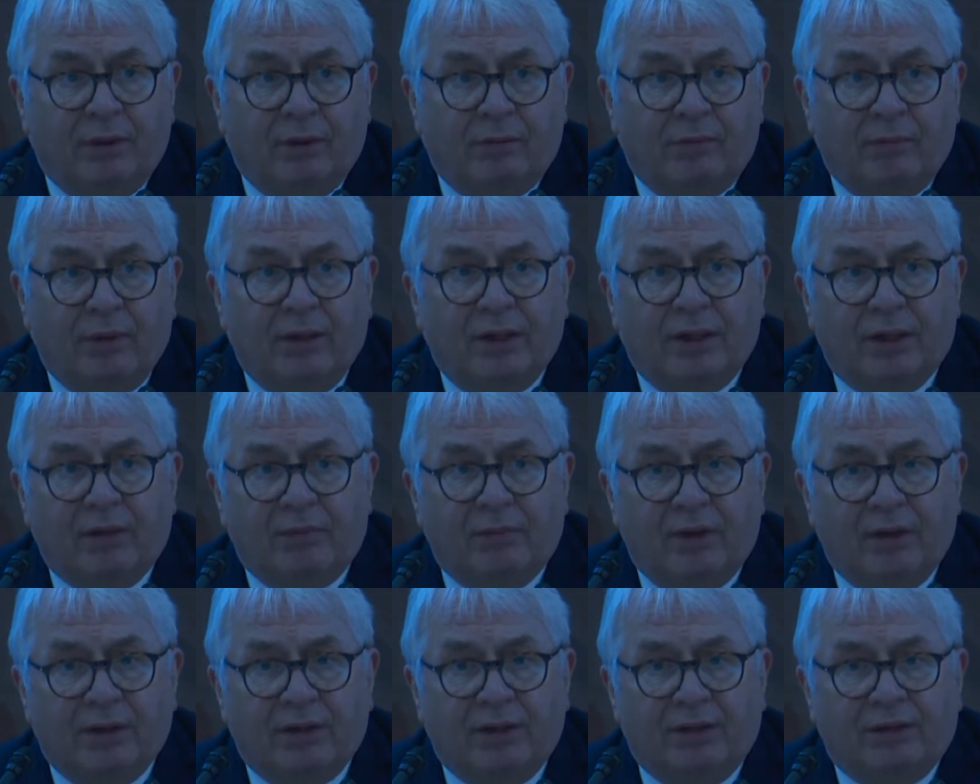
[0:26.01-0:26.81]
bearing in
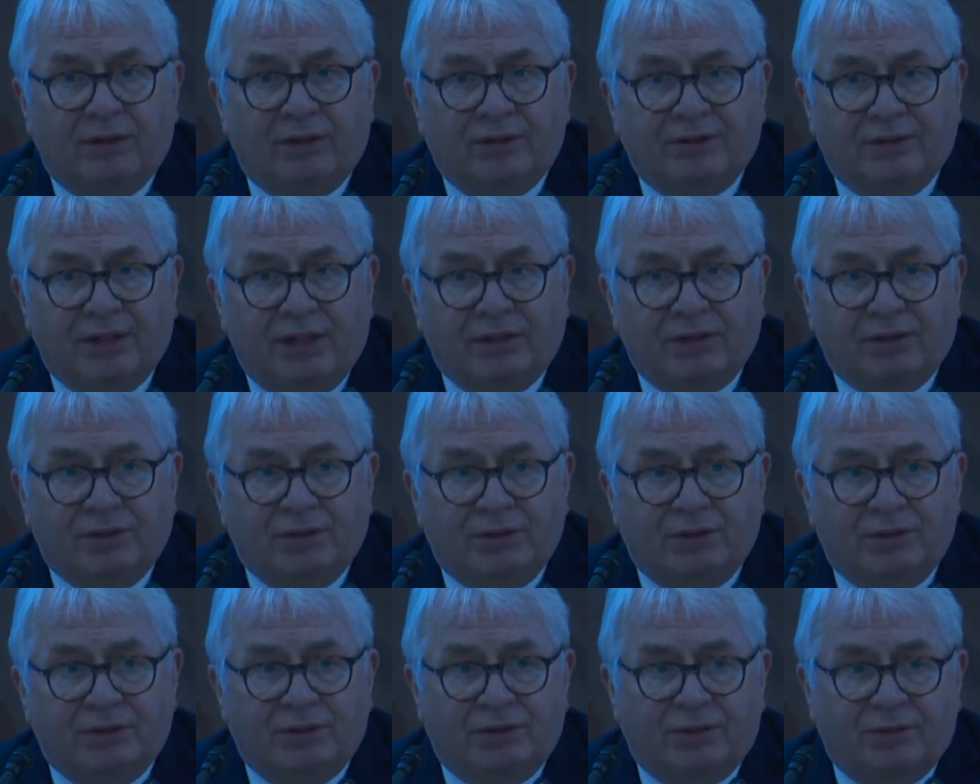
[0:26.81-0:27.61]
mind other
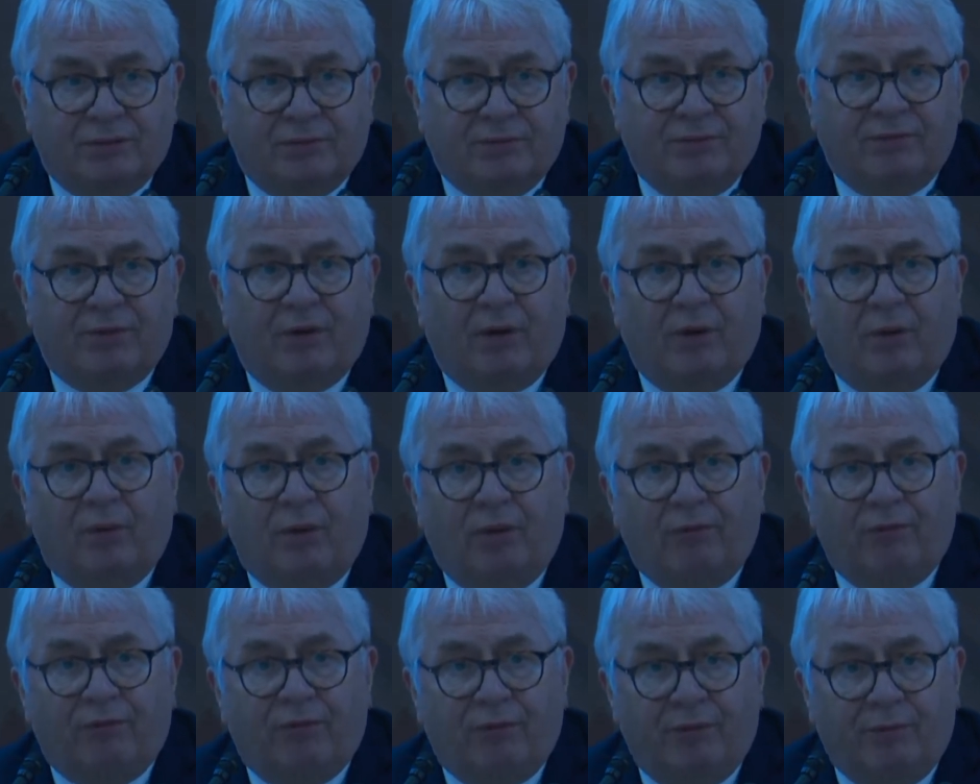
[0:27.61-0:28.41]
sessions follow
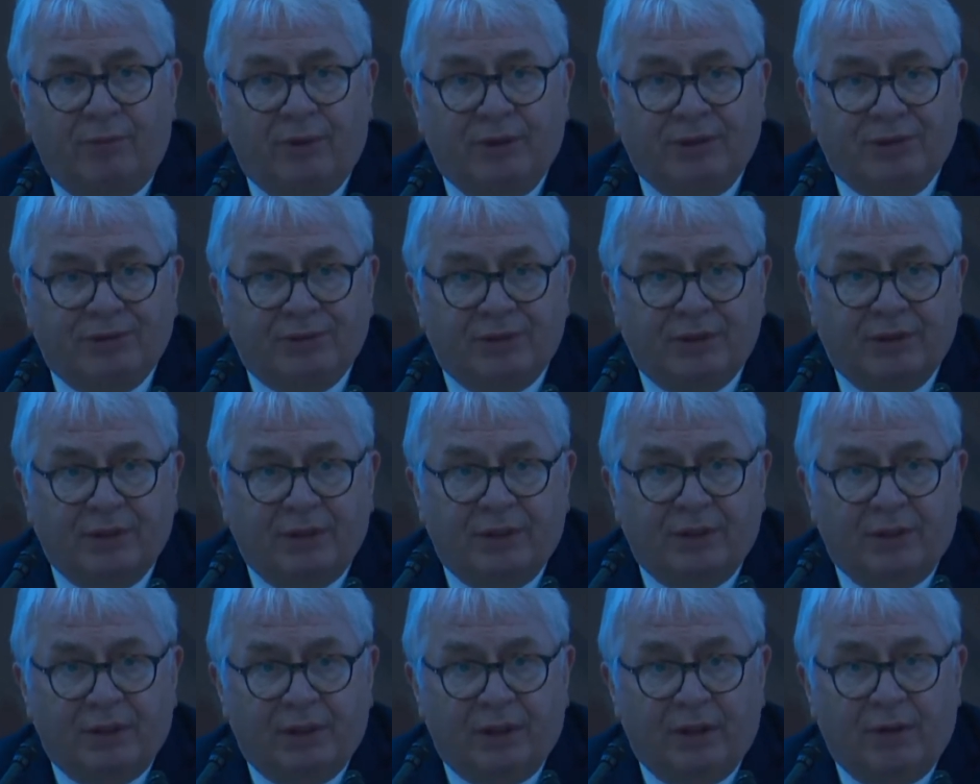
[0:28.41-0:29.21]
on from this,
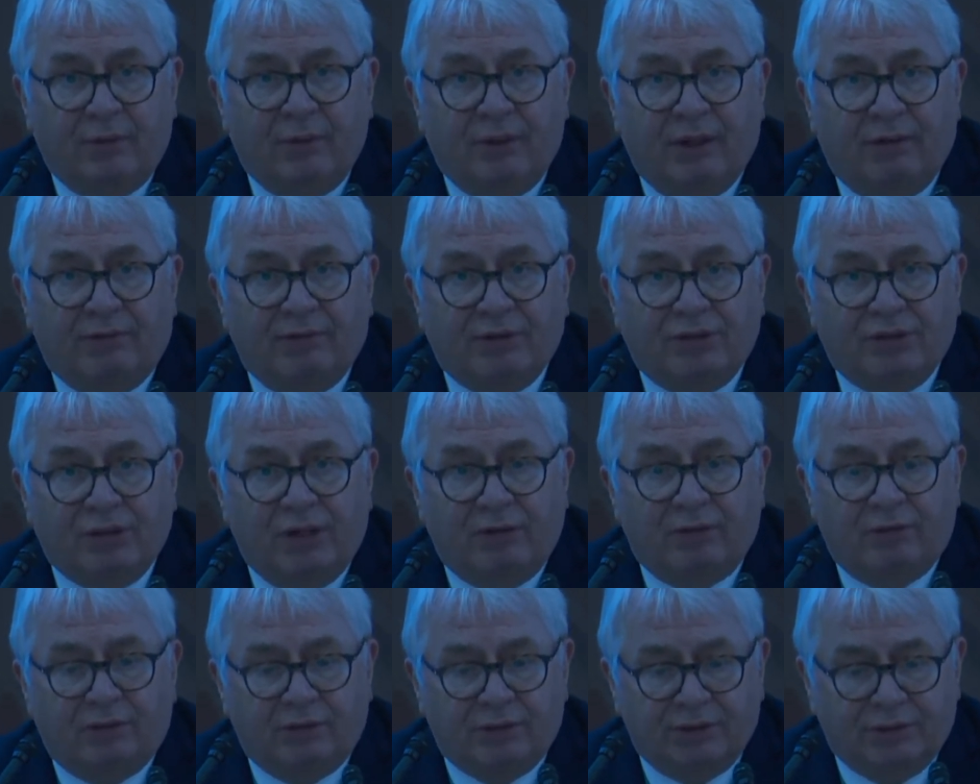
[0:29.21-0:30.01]
we'll have a
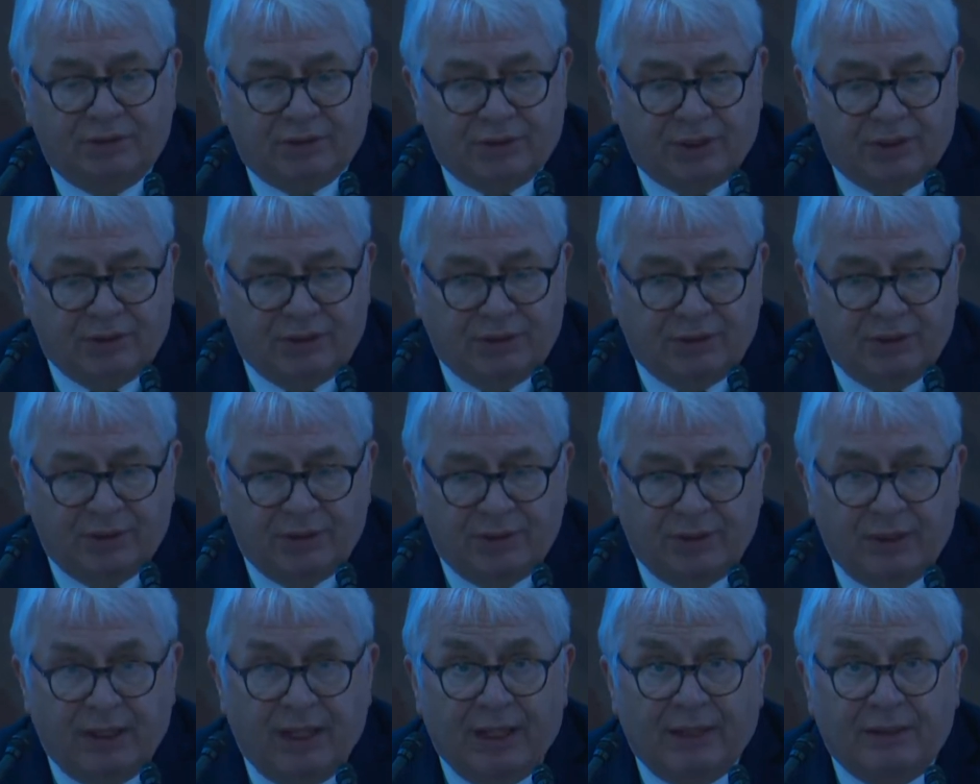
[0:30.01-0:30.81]
general discussion at
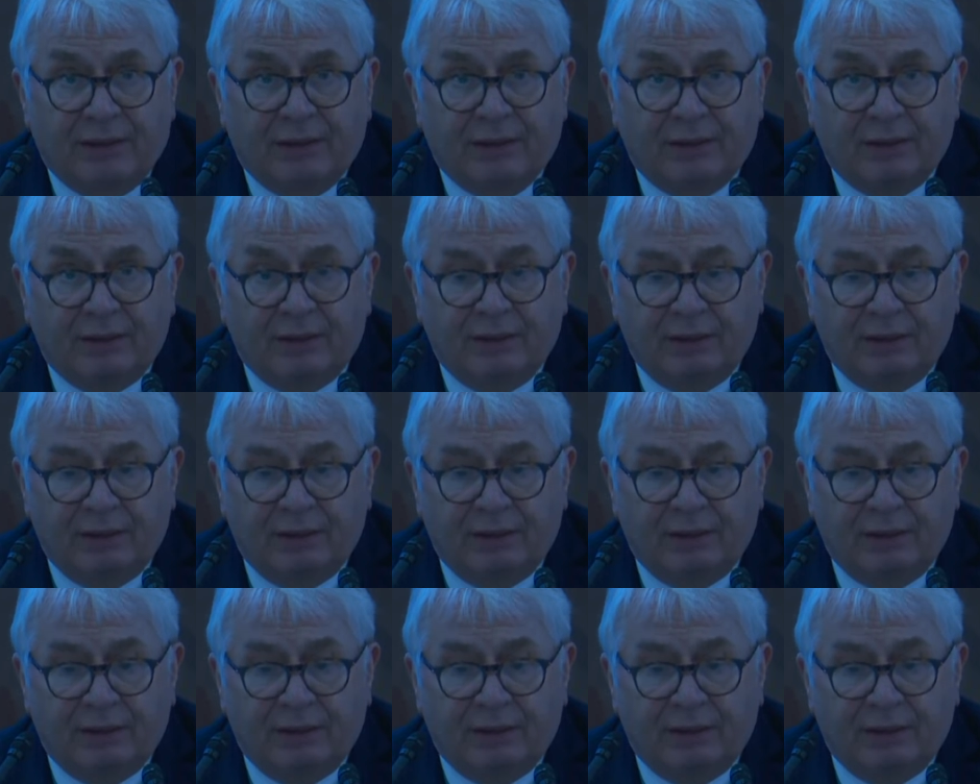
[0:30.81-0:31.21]
the end.